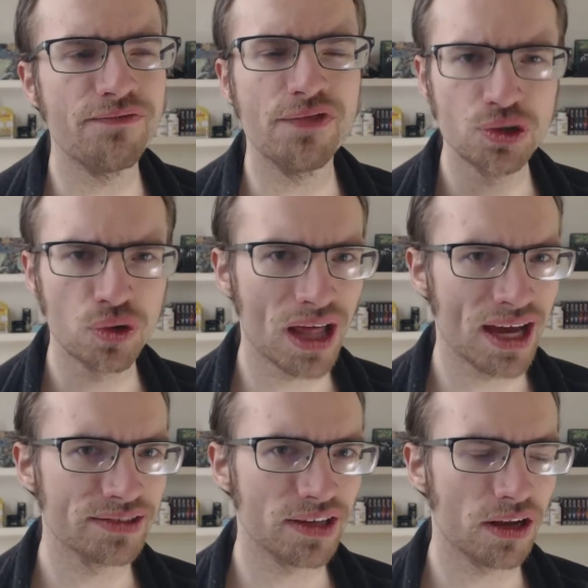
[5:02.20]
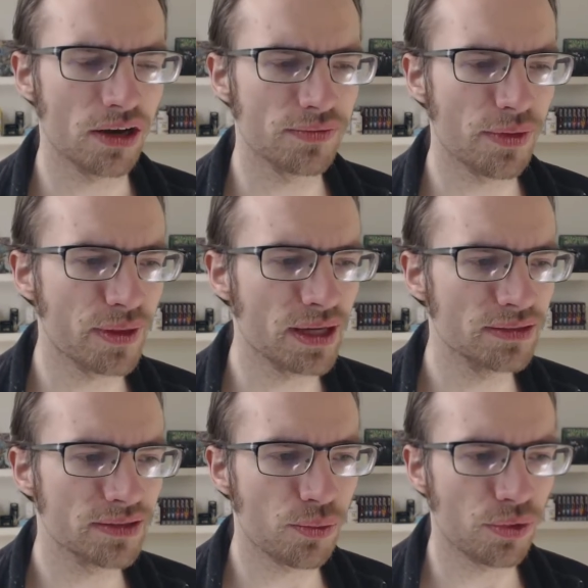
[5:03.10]
visualized a lot of the
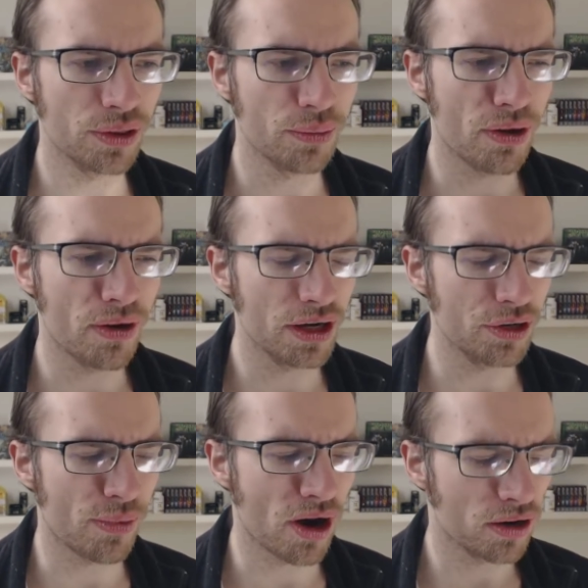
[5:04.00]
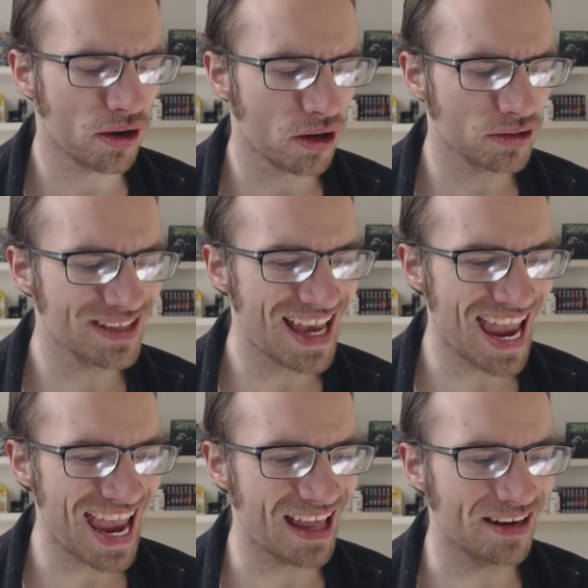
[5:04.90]
things that were in the mo inner monologues,
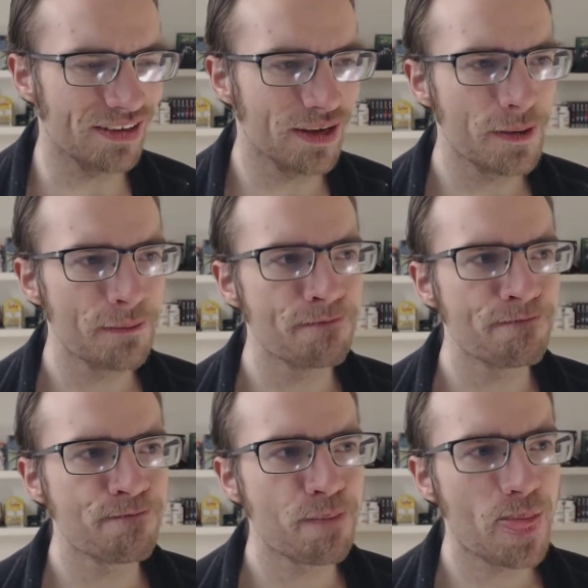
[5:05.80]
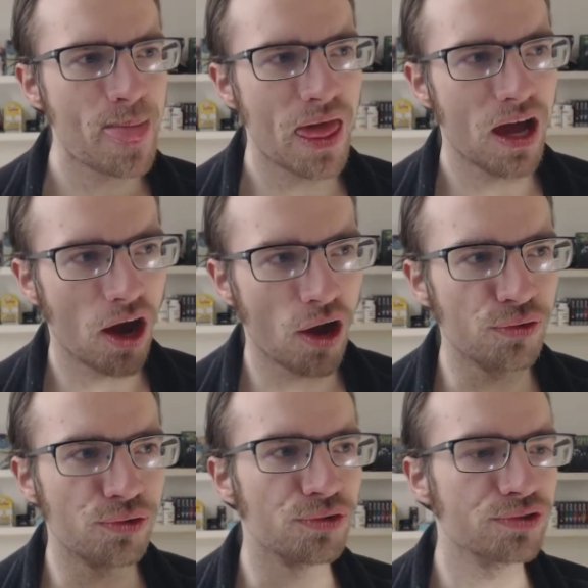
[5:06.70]
and
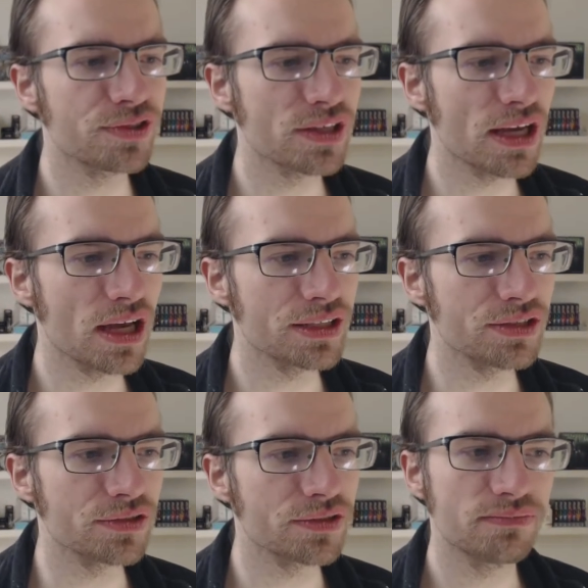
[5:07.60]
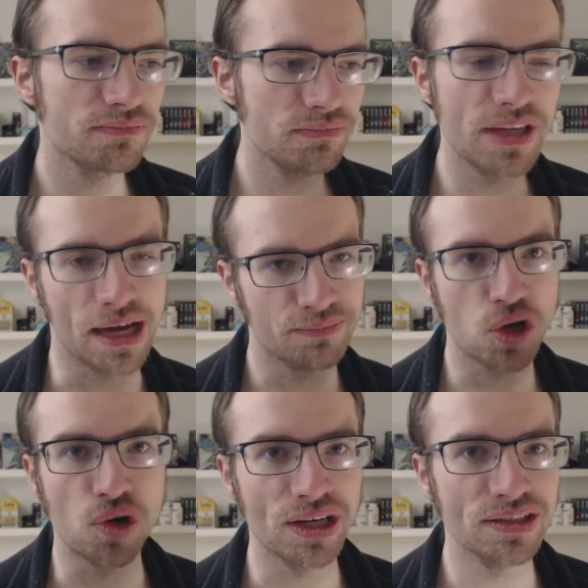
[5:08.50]
others it just yeah
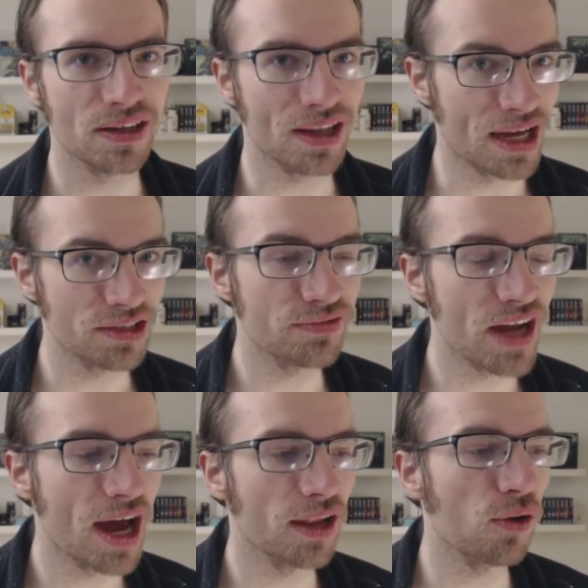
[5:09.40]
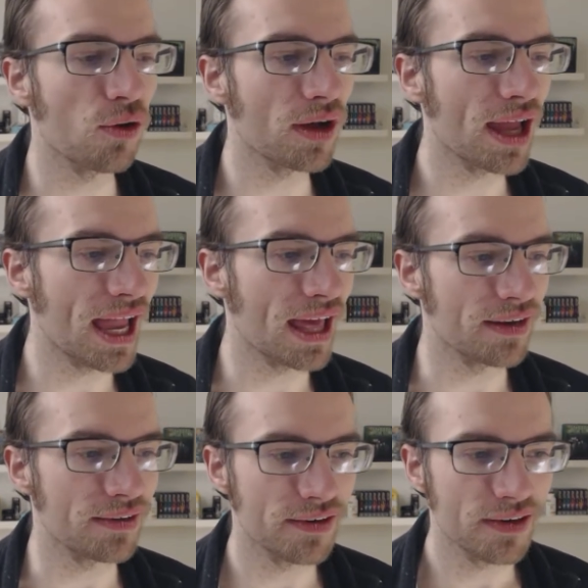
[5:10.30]
turned into lines of dialogue,
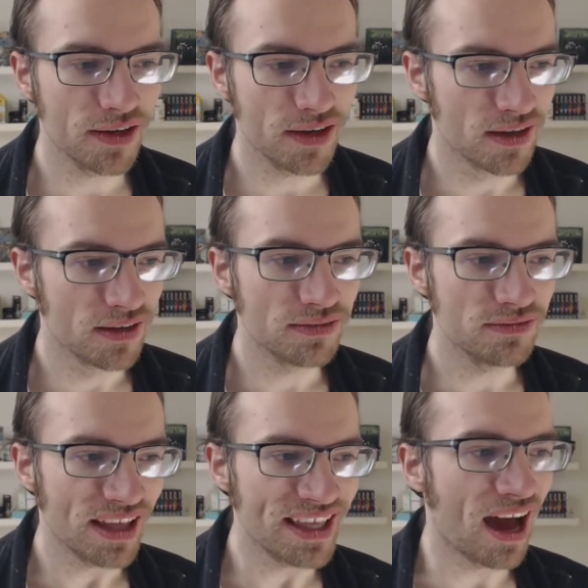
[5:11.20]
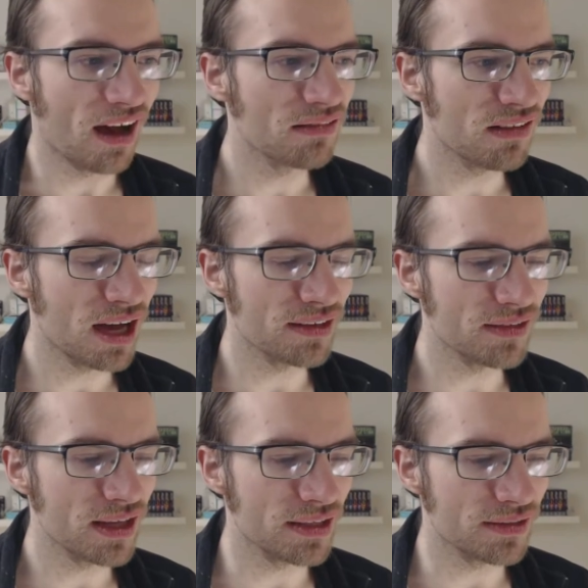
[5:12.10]
and yeah,
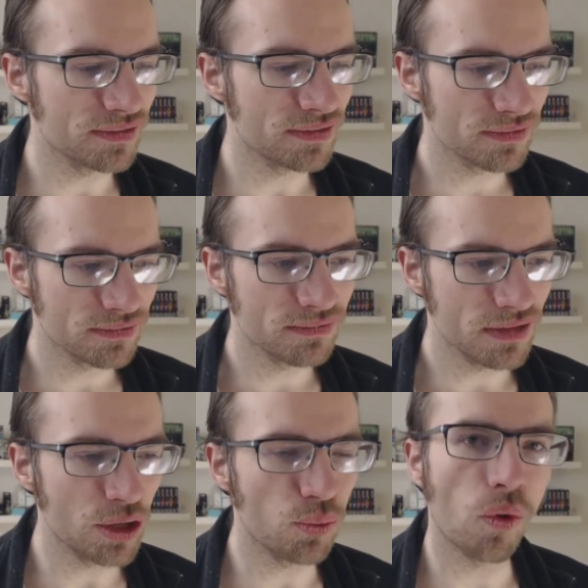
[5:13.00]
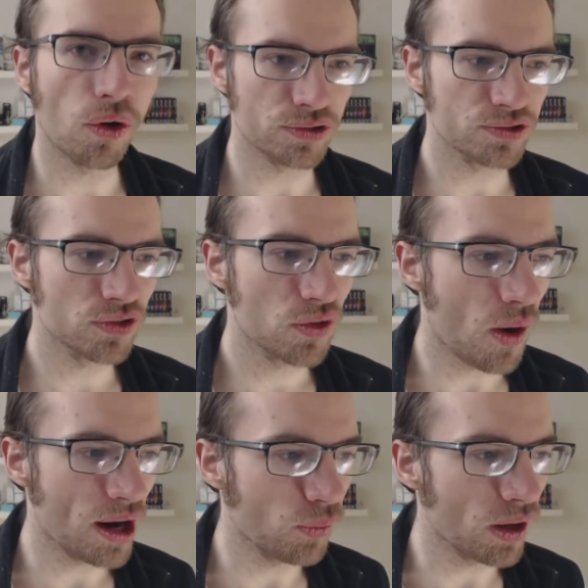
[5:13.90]
I, it's it works
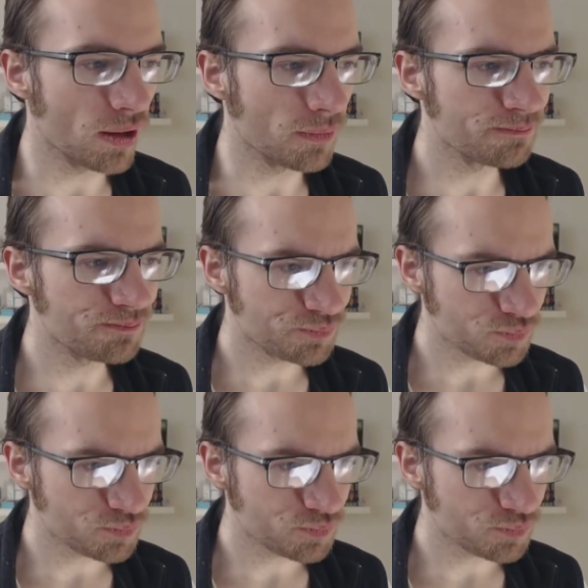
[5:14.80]
quite well.